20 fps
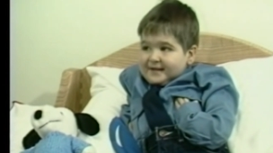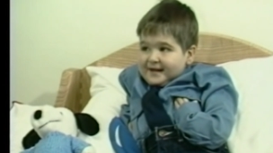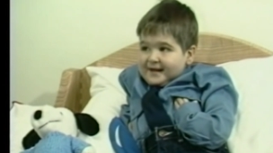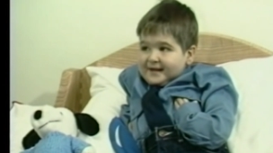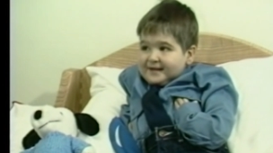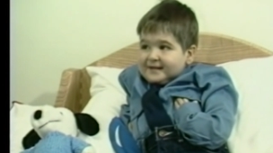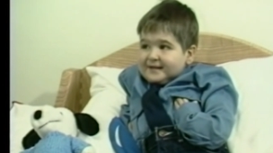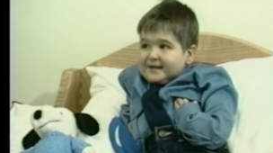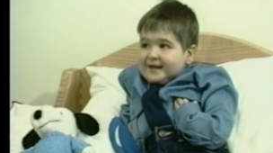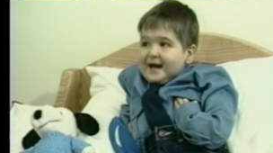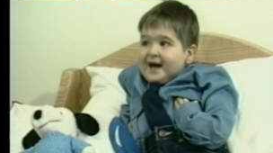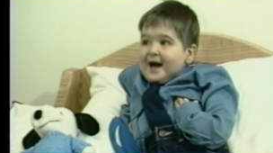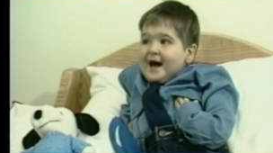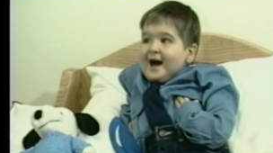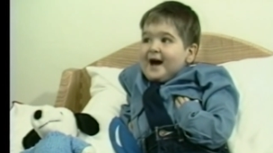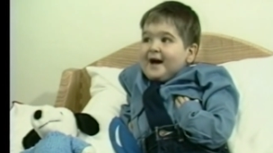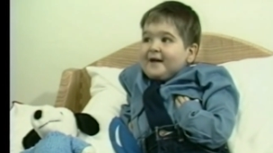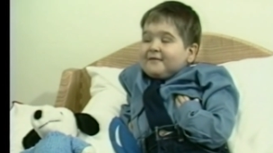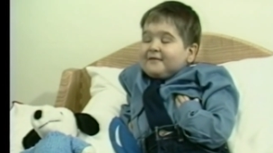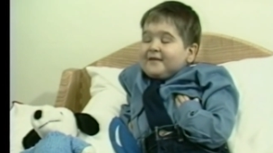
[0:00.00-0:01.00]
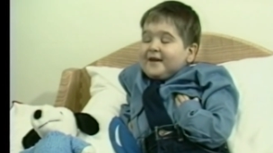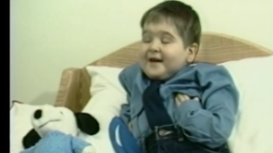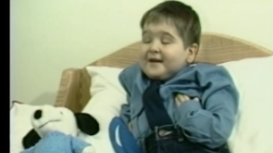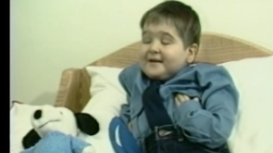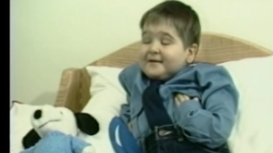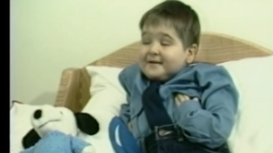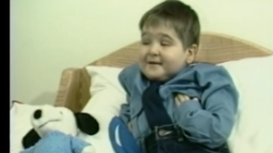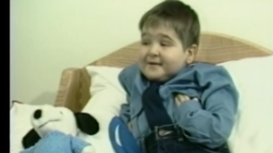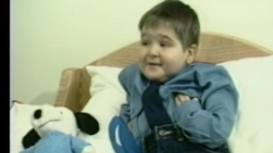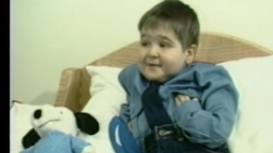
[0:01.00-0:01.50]
Yes. And
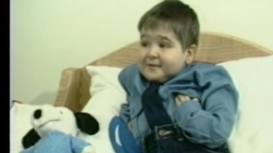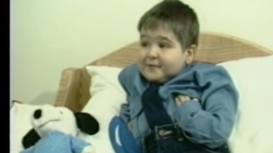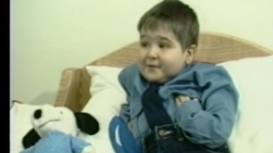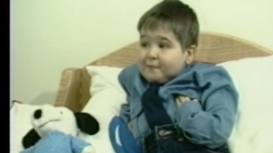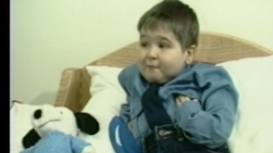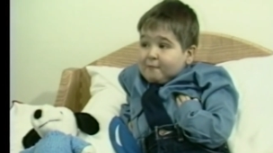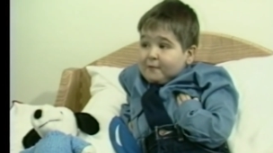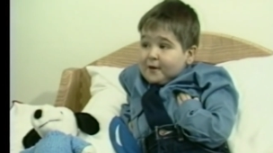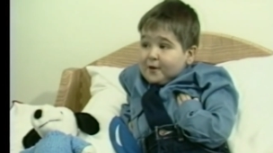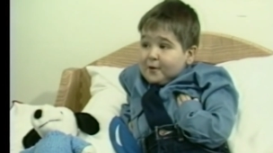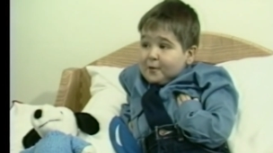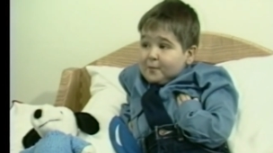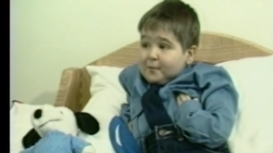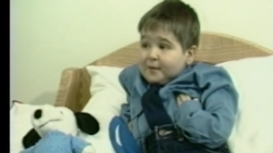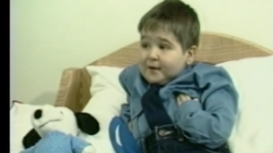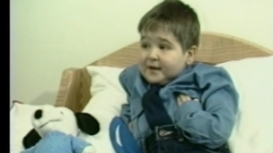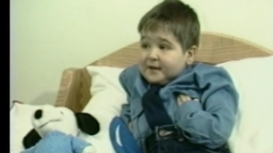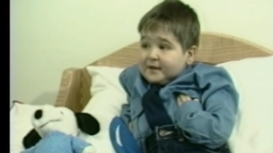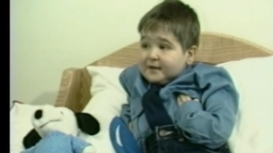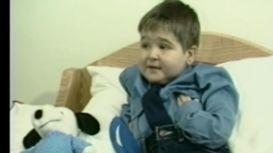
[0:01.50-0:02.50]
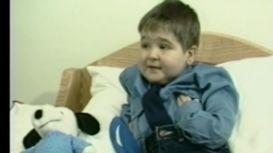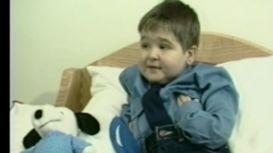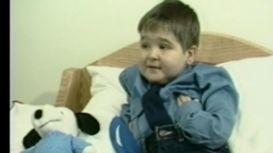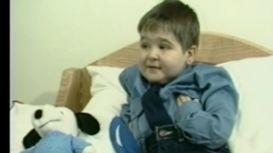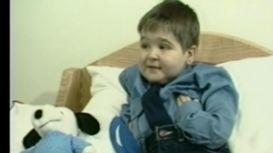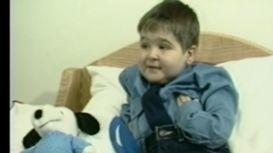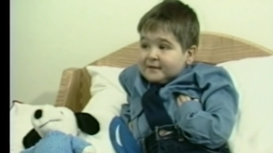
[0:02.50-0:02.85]
then the real me,